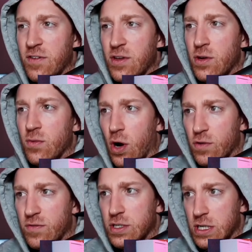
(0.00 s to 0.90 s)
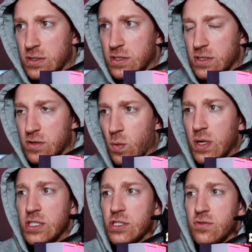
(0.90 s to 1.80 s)
you overdosed,
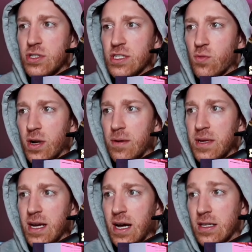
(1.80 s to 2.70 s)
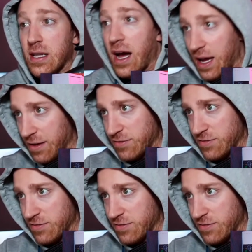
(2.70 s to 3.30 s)
wouldn't you just want to be alive?